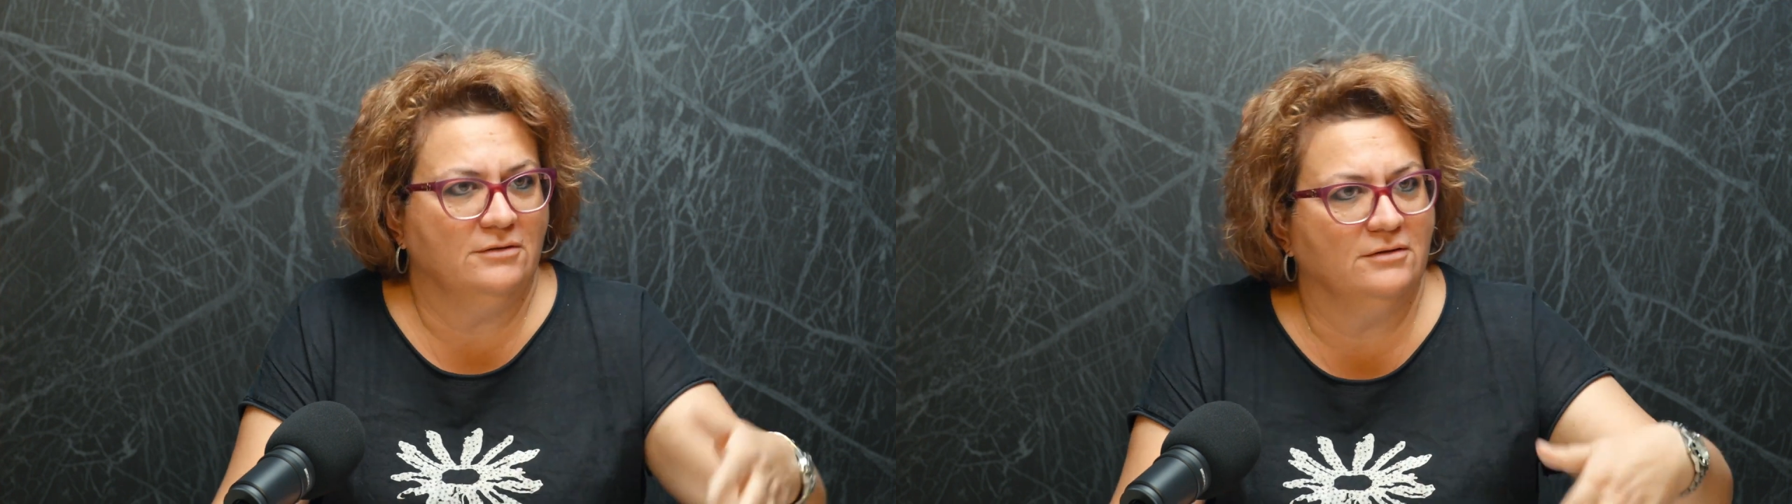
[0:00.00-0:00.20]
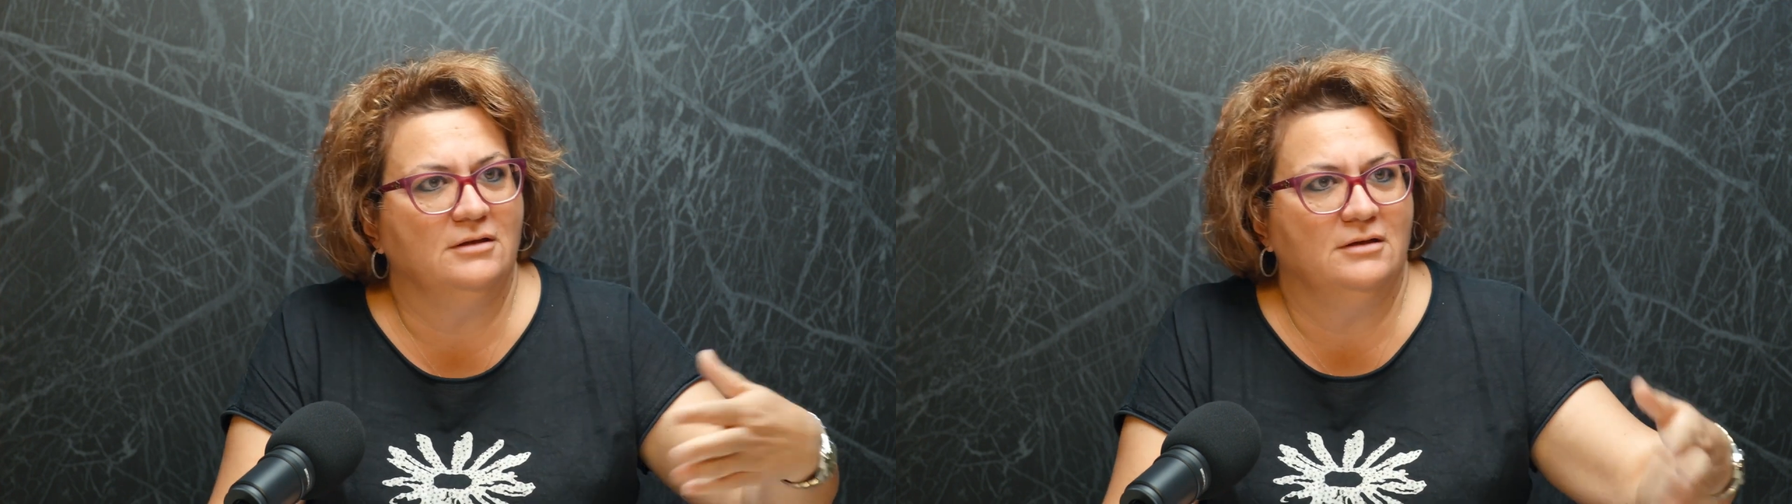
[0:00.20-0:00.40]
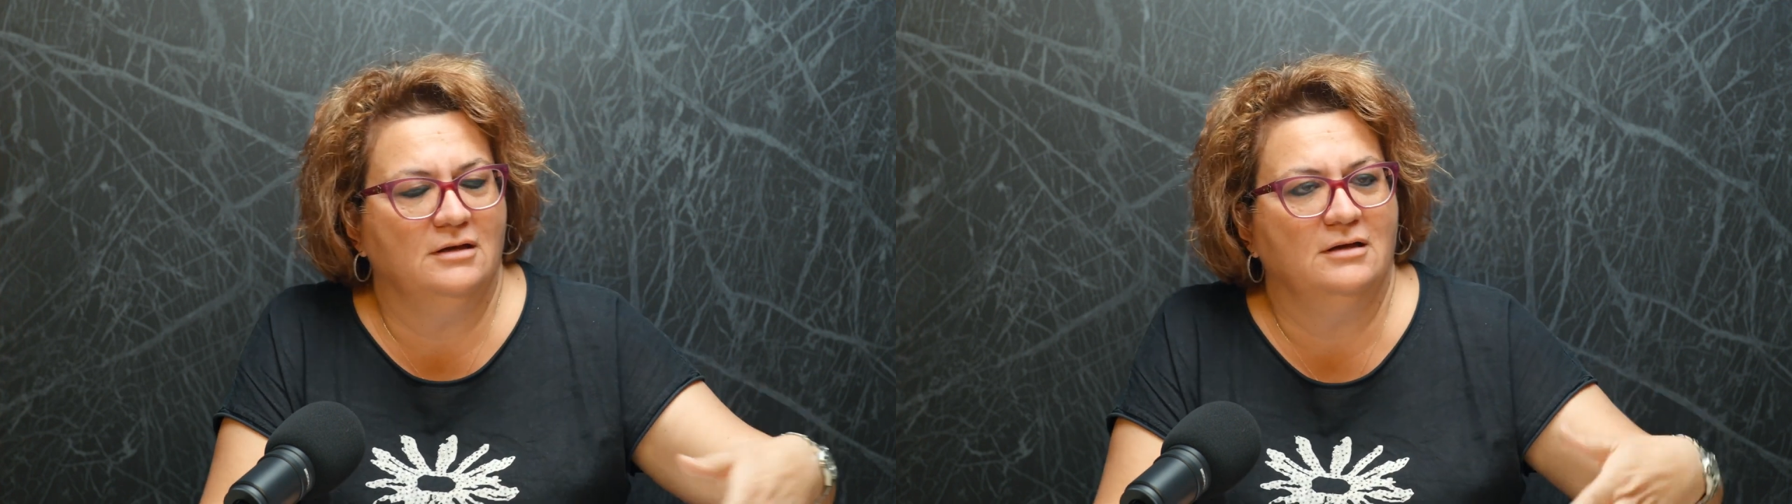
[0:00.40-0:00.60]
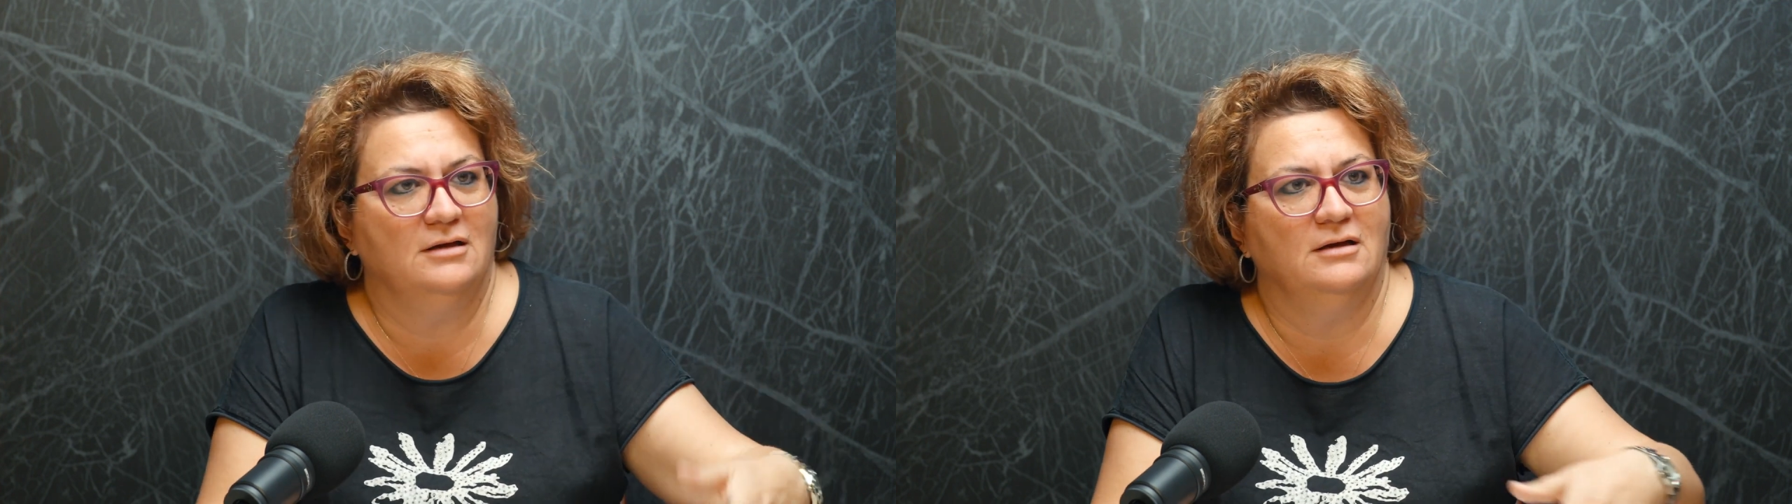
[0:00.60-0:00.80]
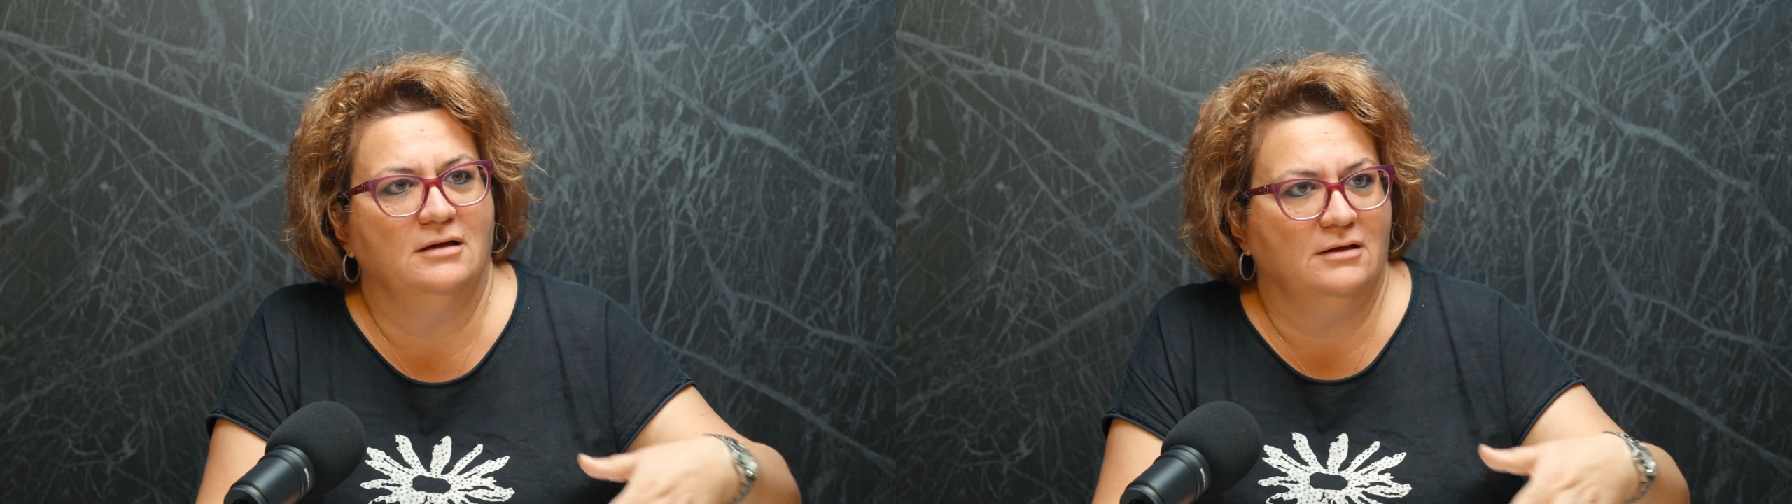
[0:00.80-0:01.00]

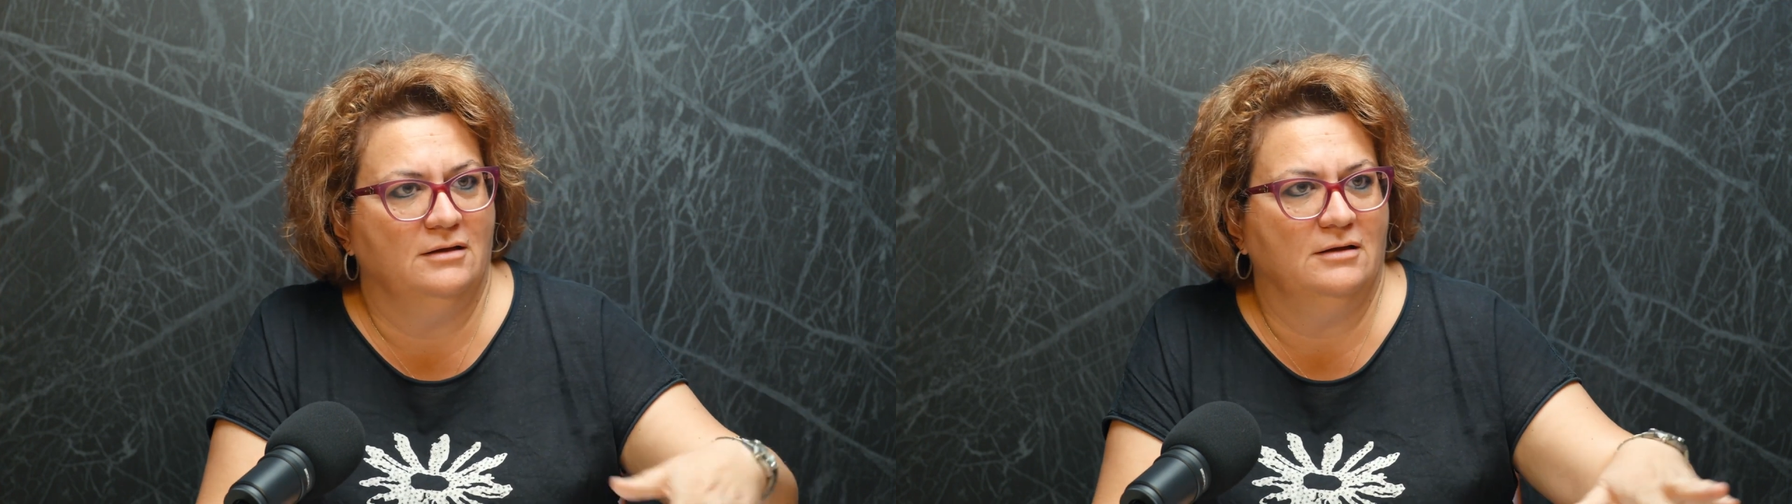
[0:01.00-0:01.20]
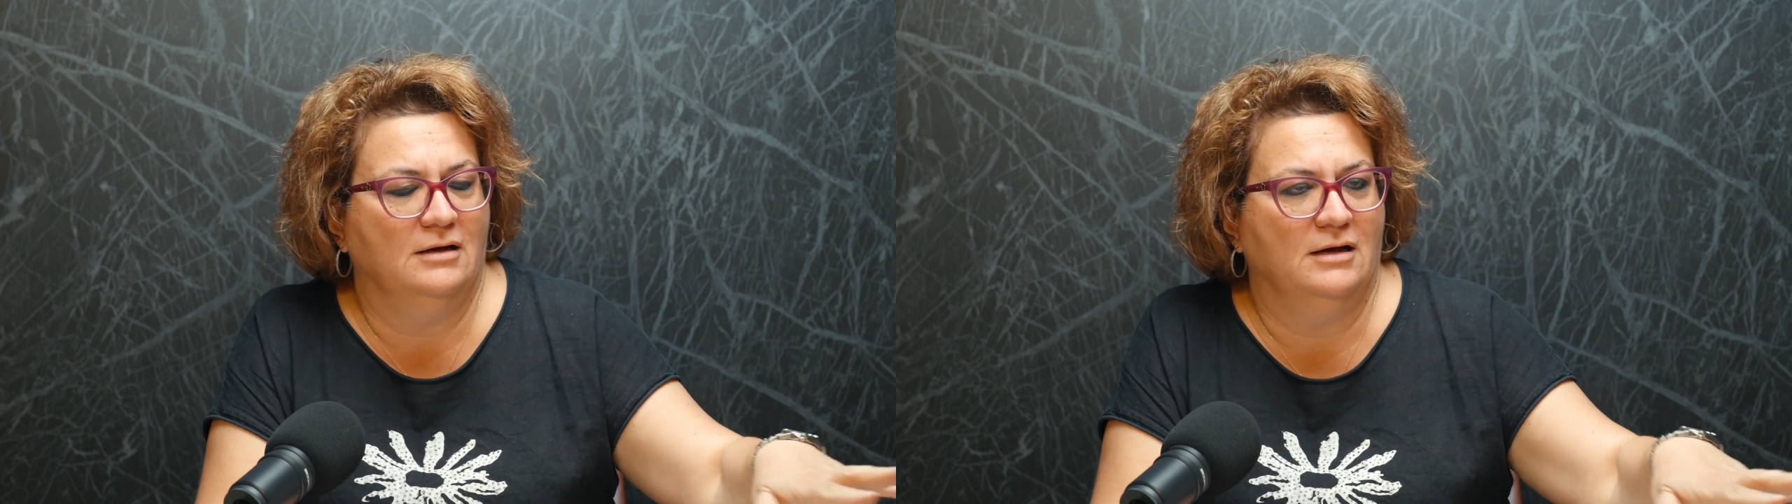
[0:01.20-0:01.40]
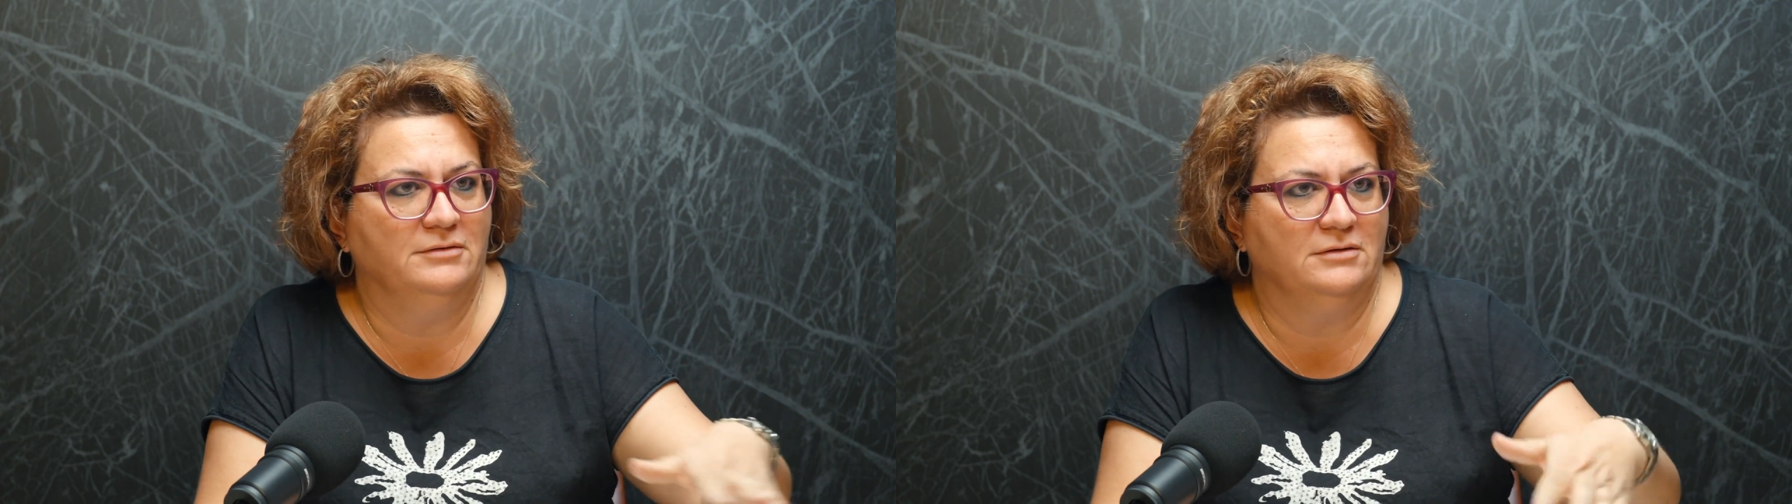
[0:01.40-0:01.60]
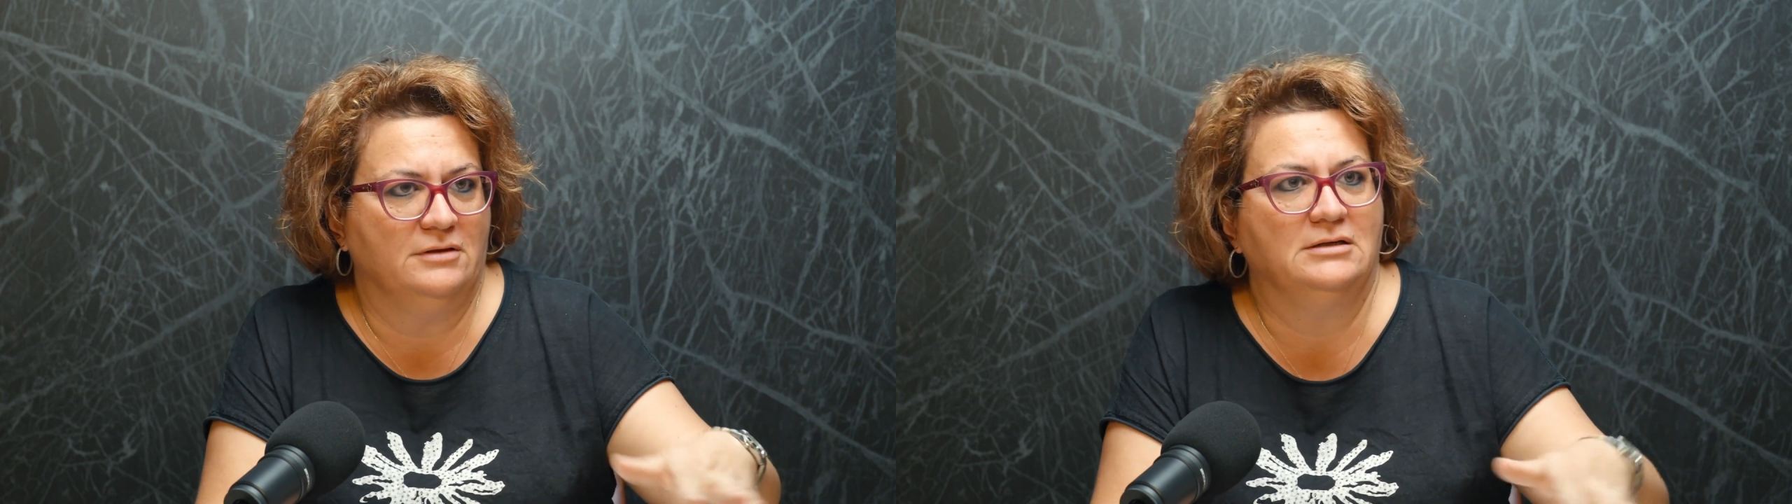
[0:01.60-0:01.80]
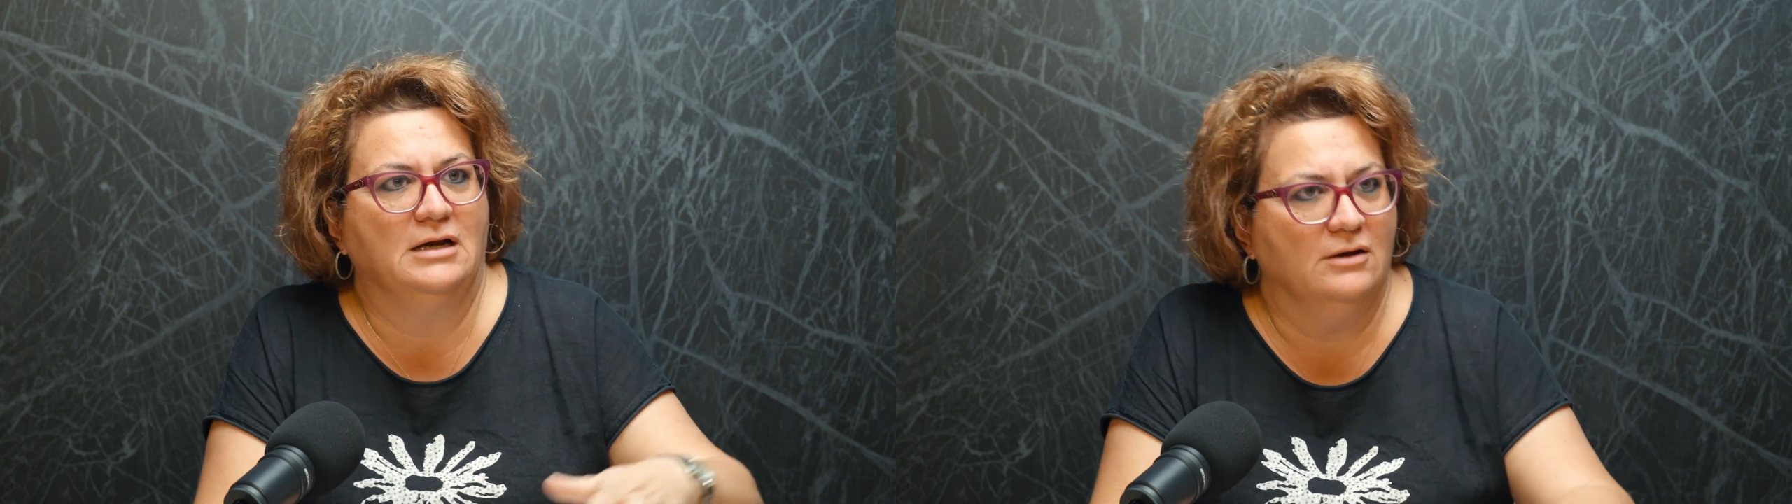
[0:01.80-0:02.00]

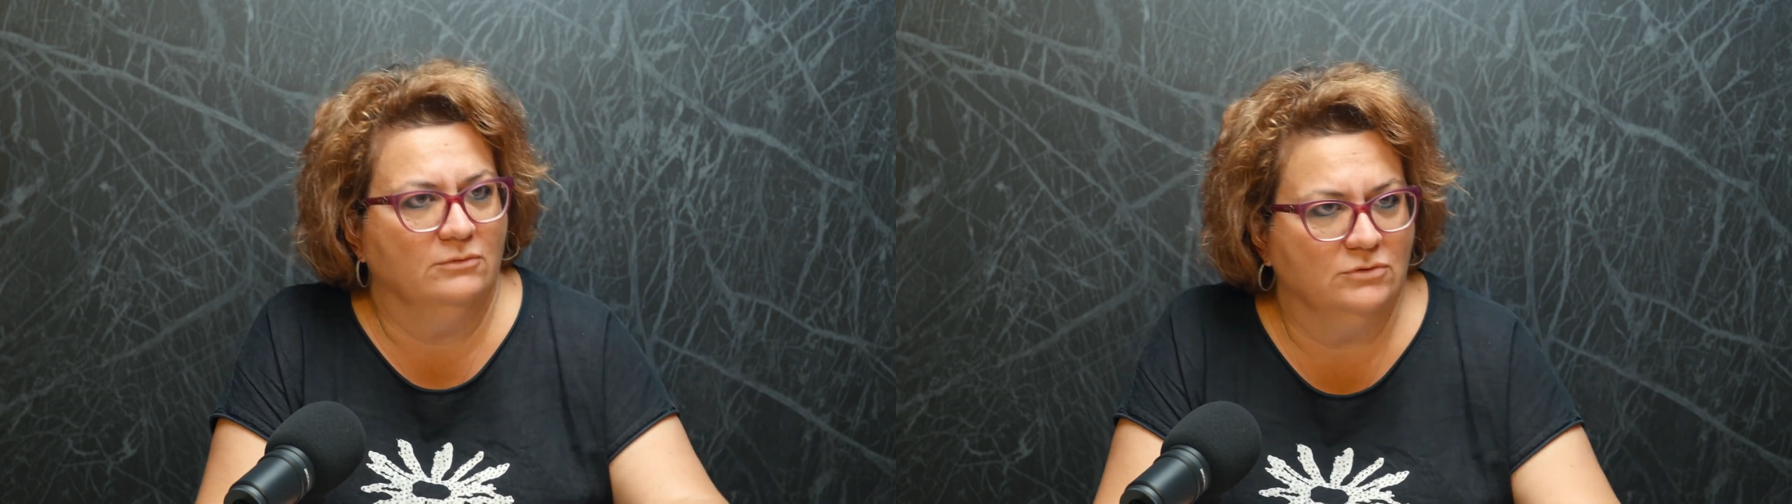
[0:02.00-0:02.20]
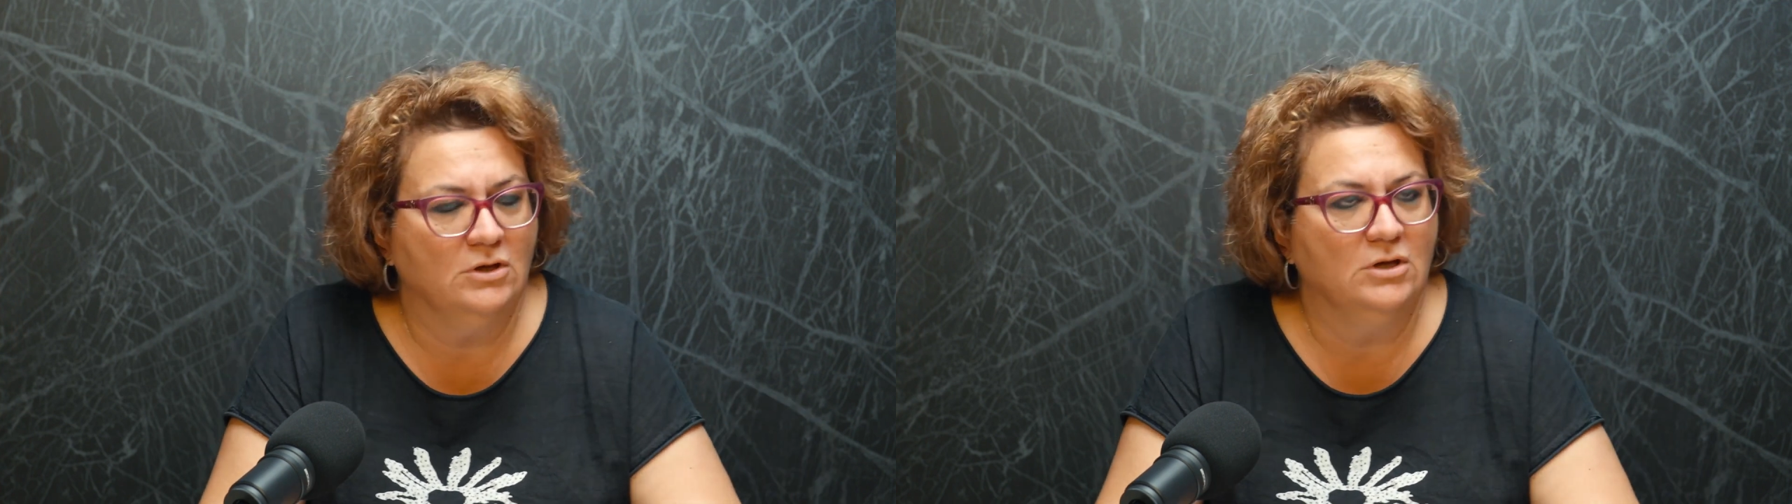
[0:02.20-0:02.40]
the ground.